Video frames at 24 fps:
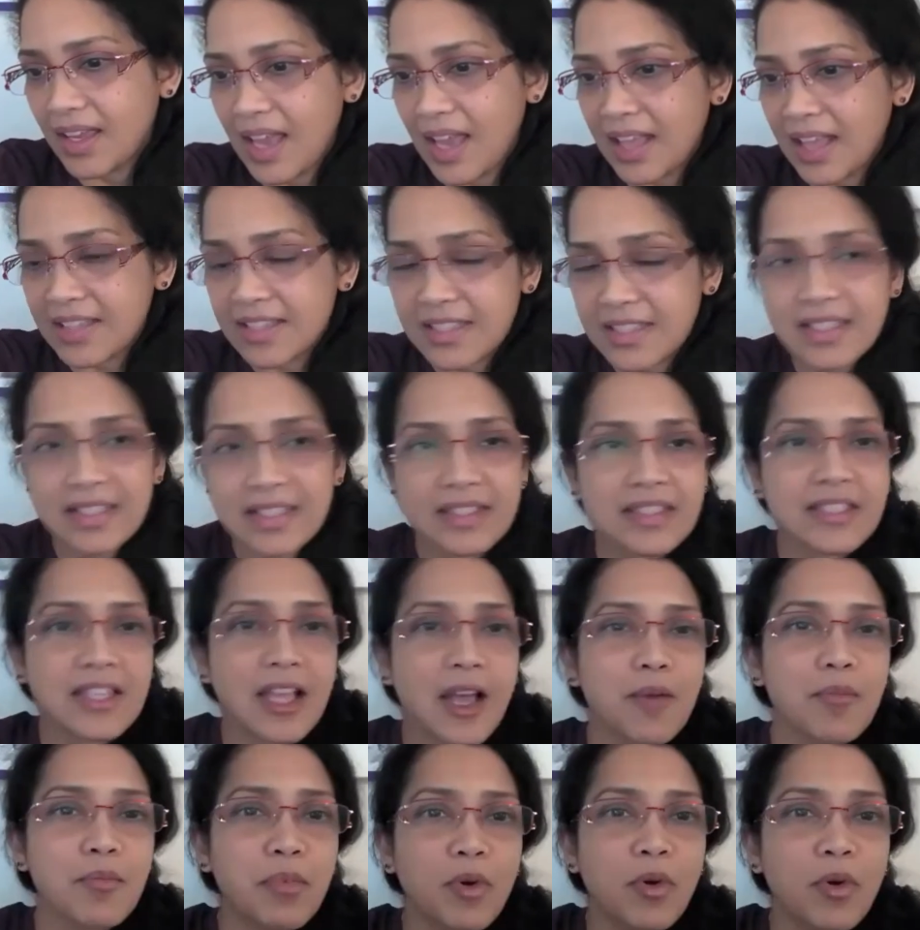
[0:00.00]
At
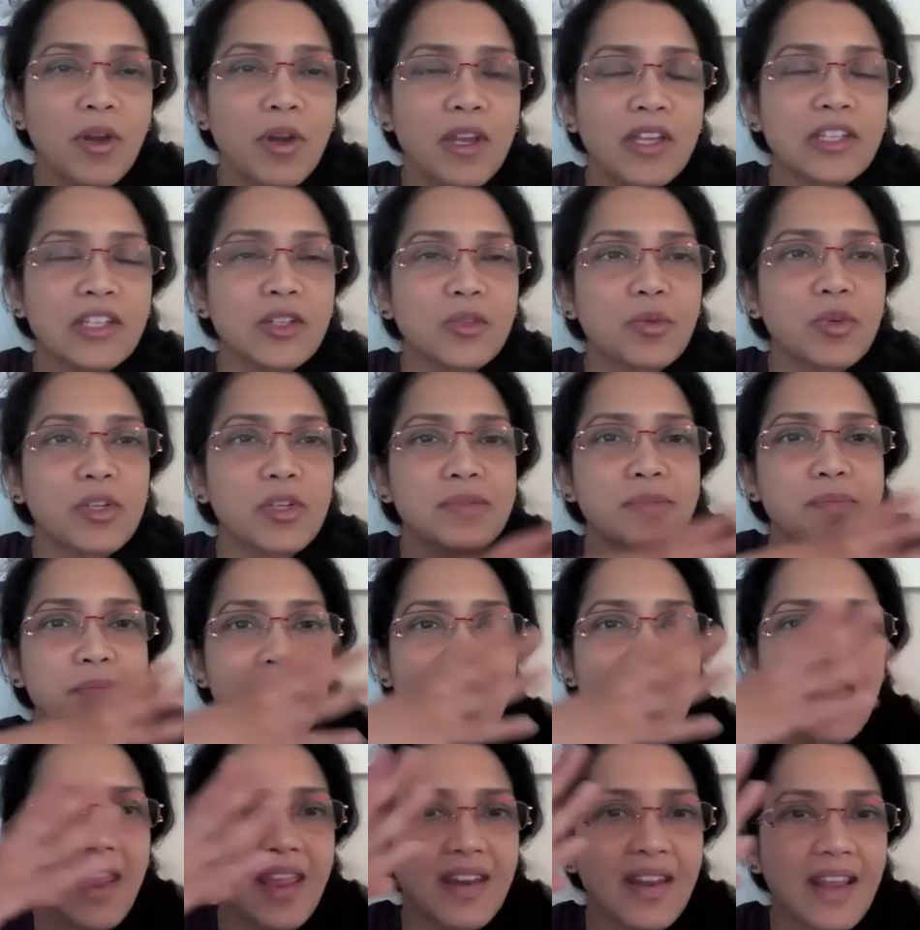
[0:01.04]
some point it was
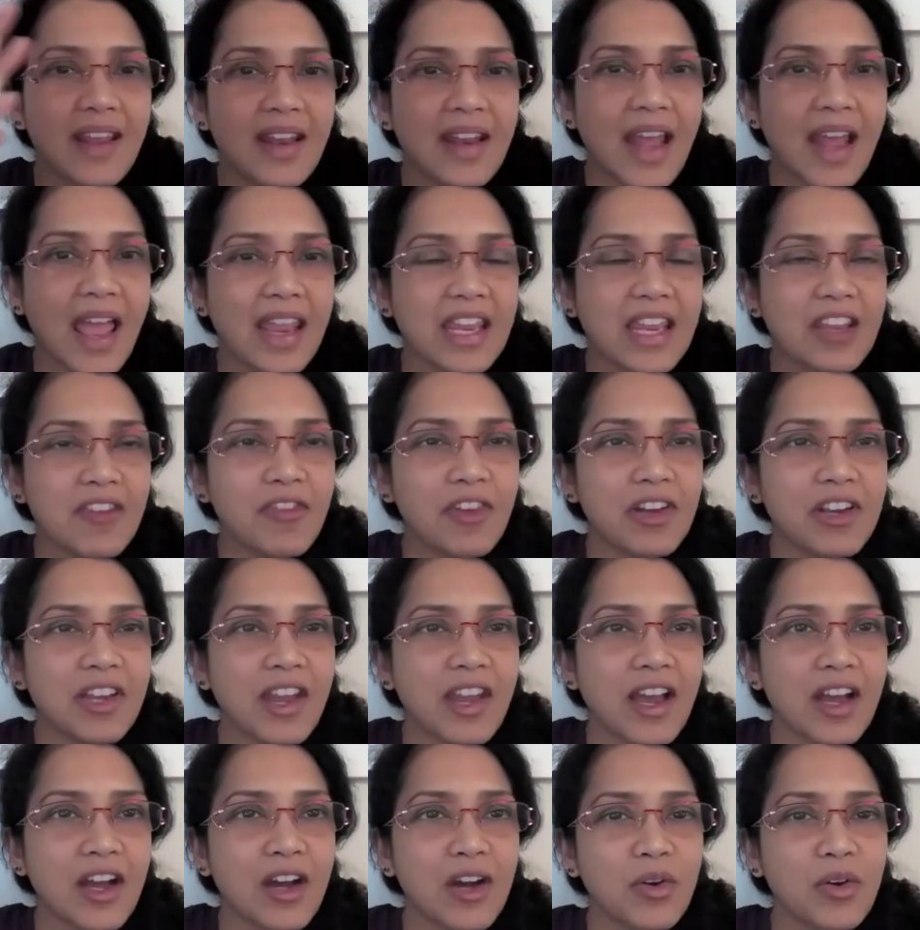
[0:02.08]
made, and even
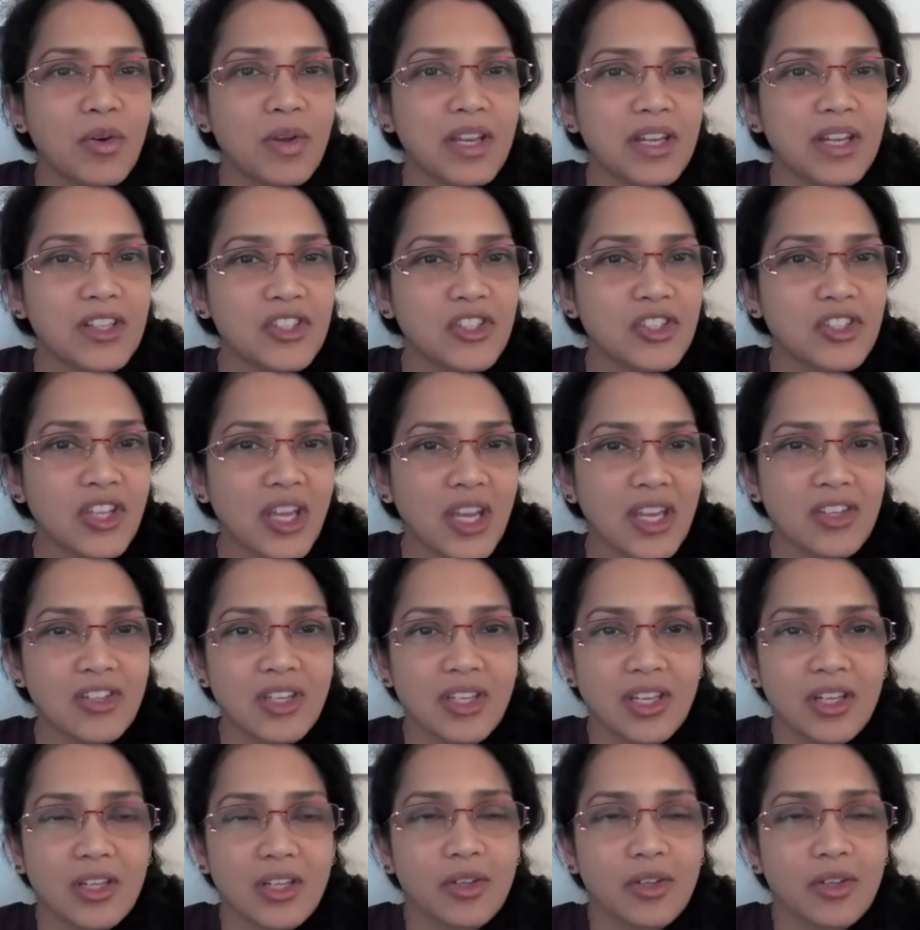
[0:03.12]
now it is changing.